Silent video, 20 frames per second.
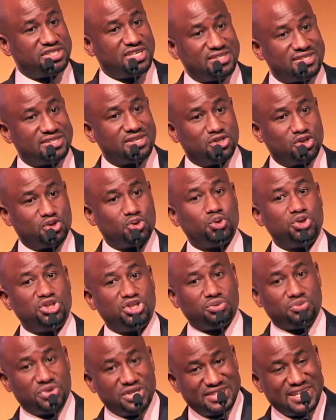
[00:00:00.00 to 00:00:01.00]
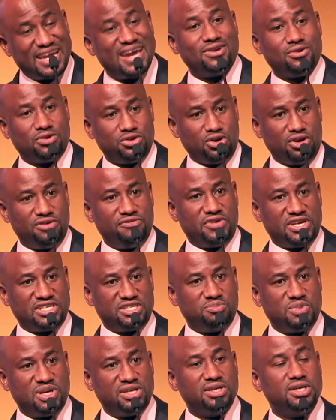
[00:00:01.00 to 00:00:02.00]
just a social return on your
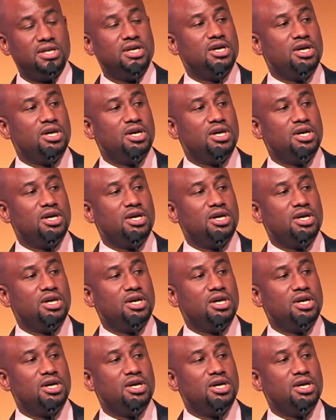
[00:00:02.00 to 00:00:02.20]
investment,